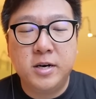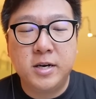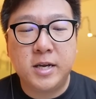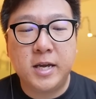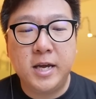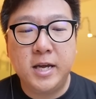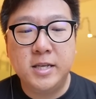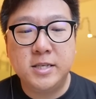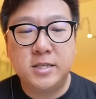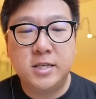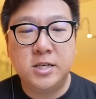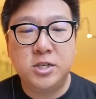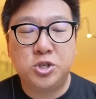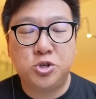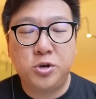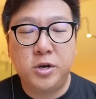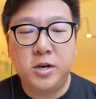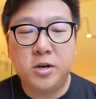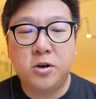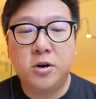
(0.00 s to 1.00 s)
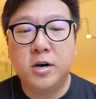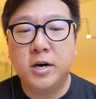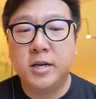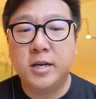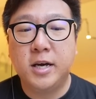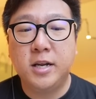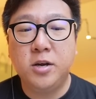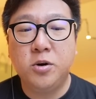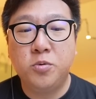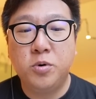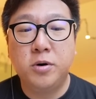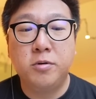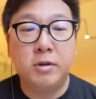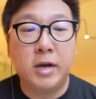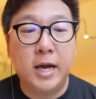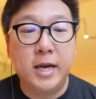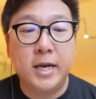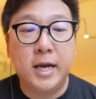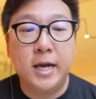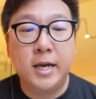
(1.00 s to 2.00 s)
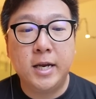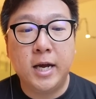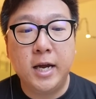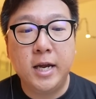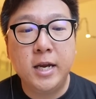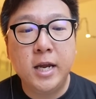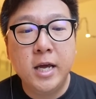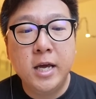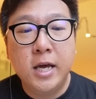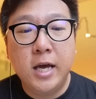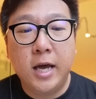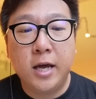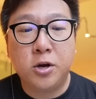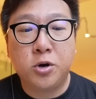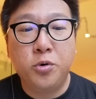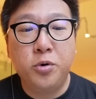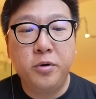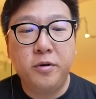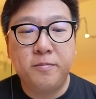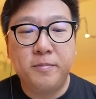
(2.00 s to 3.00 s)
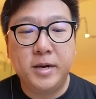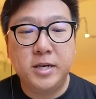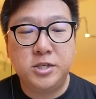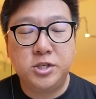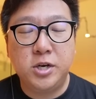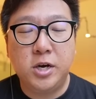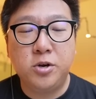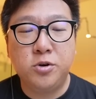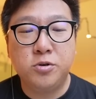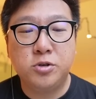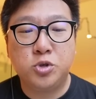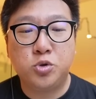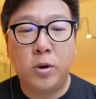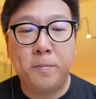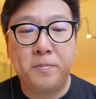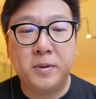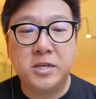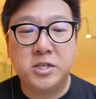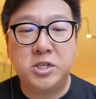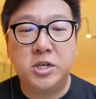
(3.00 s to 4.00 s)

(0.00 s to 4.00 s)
against this trainer called Another World 999, and going with my Shadow Swampert.